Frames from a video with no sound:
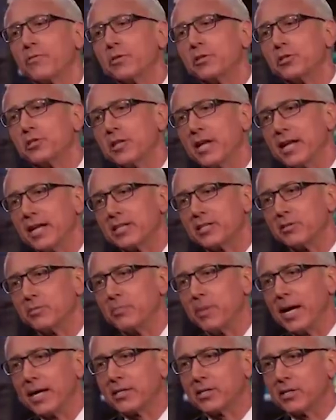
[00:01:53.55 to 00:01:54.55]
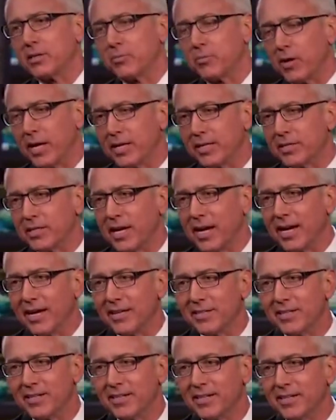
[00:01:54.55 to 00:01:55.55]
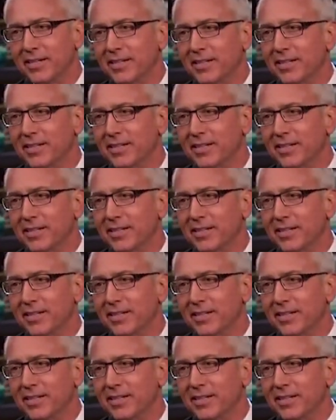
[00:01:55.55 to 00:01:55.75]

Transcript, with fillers: from the genetics and back to the brain scans. You